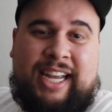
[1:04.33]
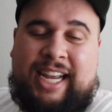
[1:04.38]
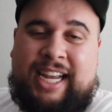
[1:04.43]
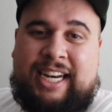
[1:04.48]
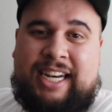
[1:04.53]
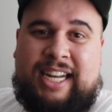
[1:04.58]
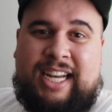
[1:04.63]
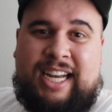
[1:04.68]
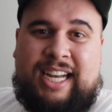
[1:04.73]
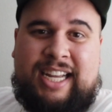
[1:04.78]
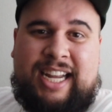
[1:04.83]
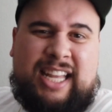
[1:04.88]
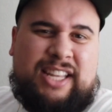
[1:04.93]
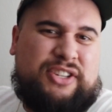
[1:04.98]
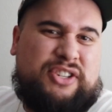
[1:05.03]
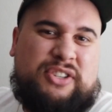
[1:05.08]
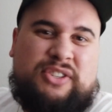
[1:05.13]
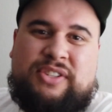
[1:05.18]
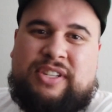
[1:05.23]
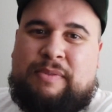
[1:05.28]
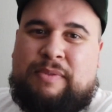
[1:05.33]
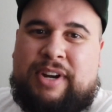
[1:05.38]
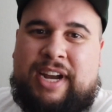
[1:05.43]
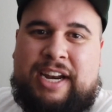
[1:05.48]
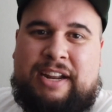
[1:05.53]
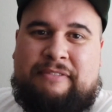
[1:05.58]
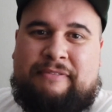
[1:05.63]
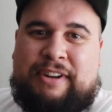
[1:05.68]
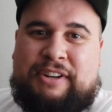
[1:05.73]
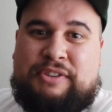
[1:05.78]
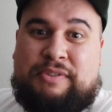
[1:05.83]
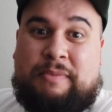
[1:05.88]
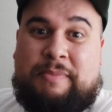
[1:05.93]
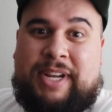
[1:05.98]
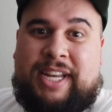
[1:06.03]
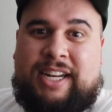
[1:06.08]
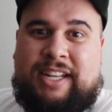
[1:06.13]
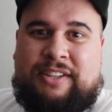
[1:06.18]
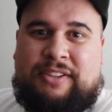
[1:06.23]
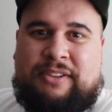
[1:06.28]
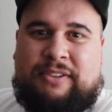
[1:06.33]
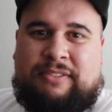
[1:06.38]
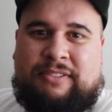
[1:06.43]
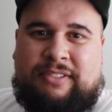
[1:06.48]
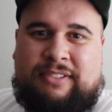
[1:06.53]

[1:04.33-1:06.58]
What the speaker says: and yeah, let's just see what kind of adventure we get into.